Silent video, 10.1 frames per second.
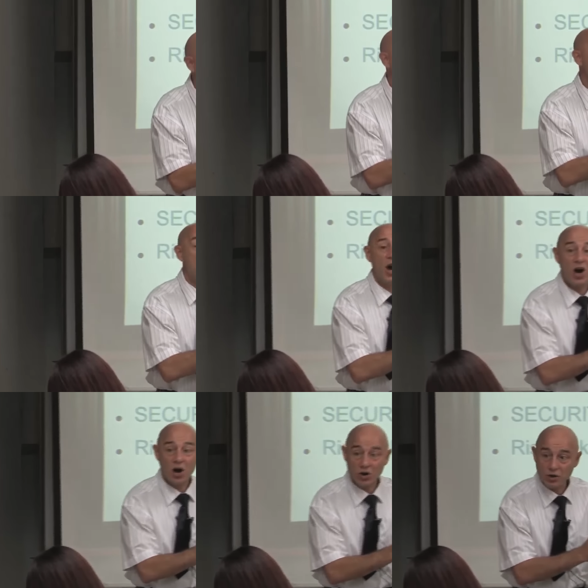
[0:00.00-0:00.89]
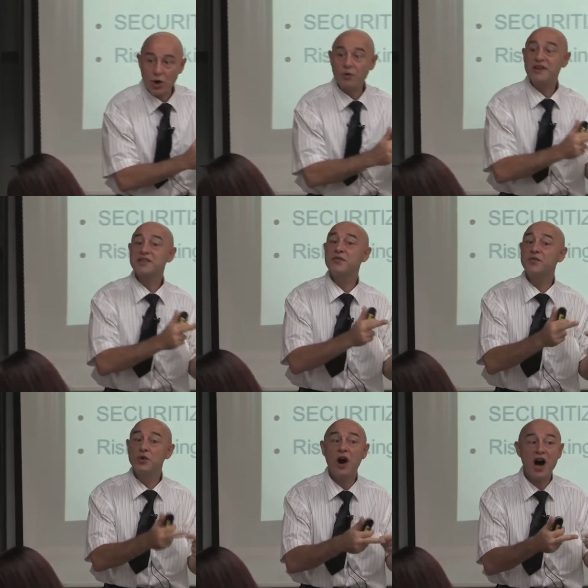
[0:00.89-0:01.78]
has a car loan, has a
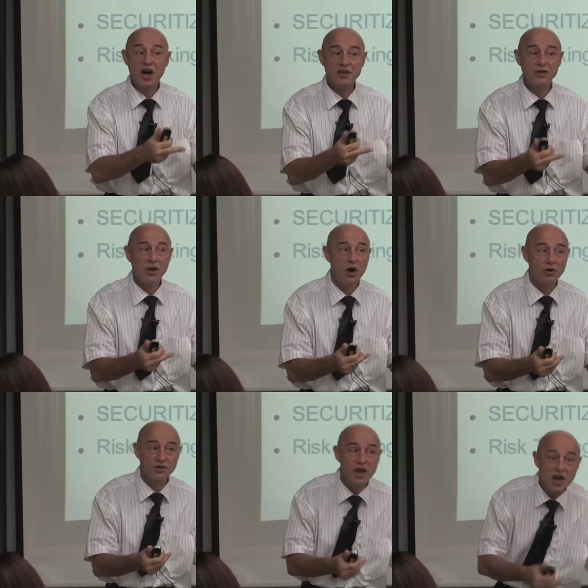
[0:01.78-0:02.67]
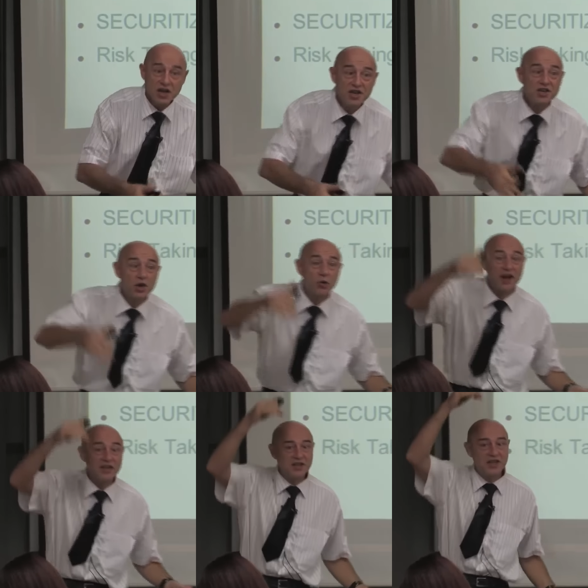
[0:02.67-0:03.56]
few other loans. He's
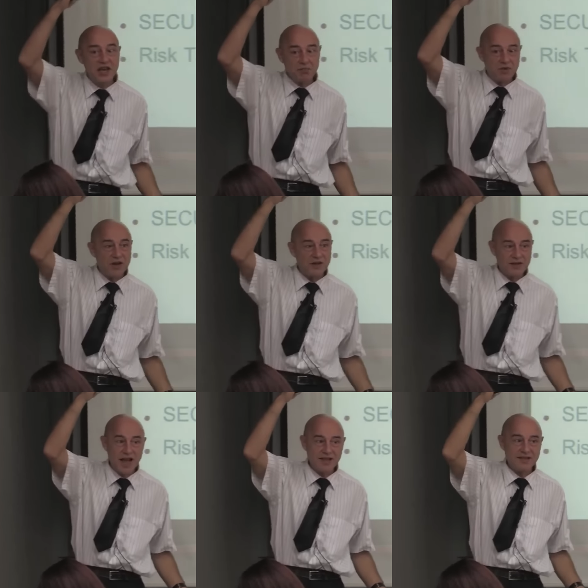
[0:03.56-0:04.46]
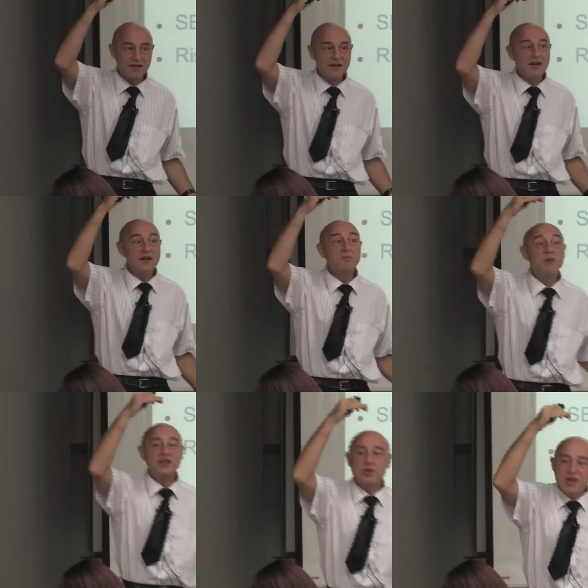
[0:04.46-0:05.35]
already deep in debt,
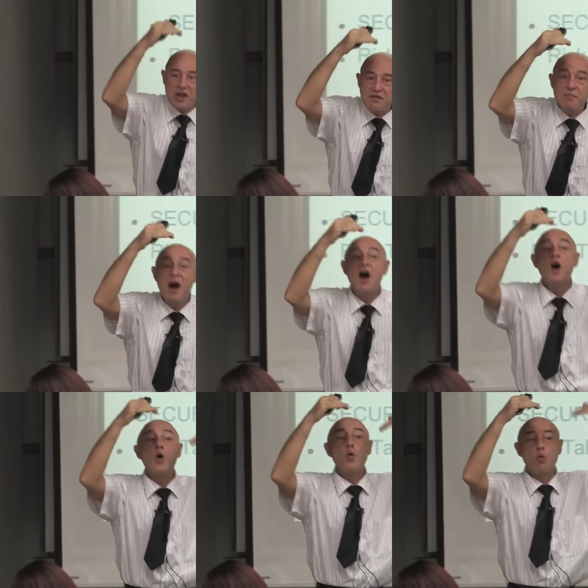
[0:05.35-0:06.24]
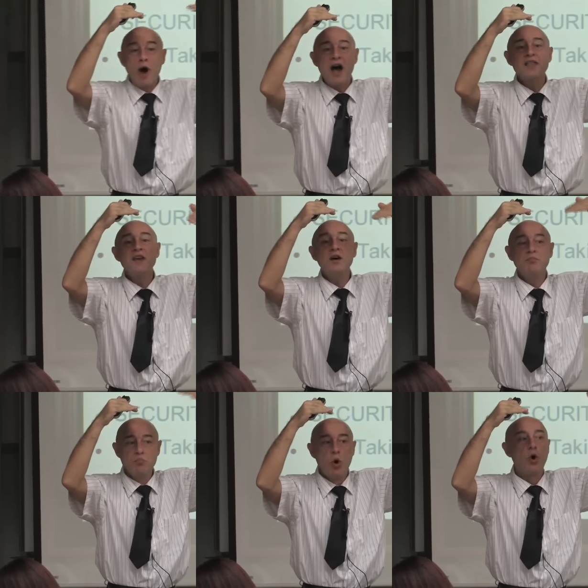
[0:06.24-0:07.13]
but you give him one
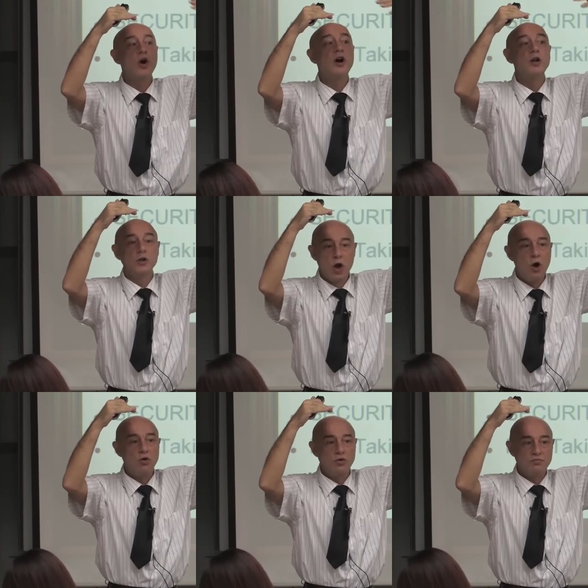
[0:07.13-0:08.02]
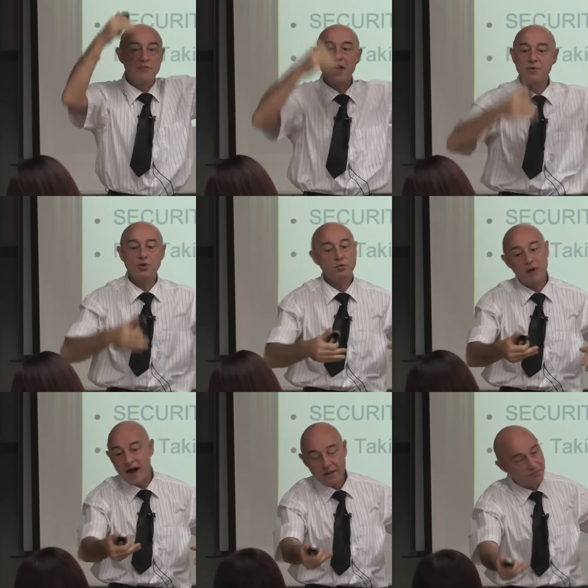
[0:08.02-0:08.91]
more loan, maybe to
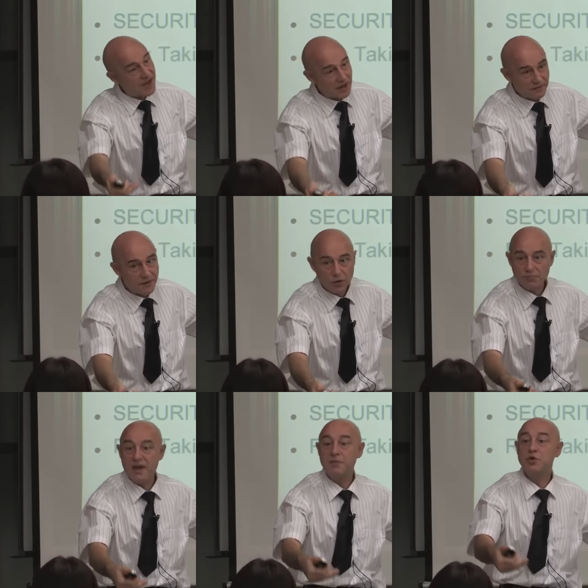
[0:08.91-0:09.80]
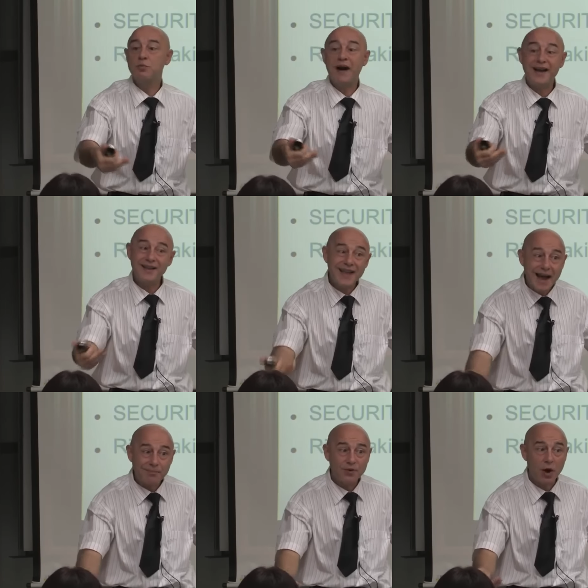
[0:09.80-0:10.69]
buy a telephone, maybe to buy a
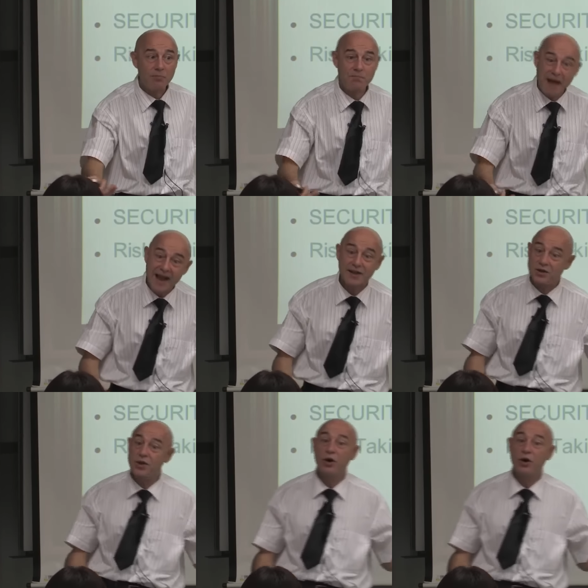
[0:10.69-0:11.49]
laptop. Back in the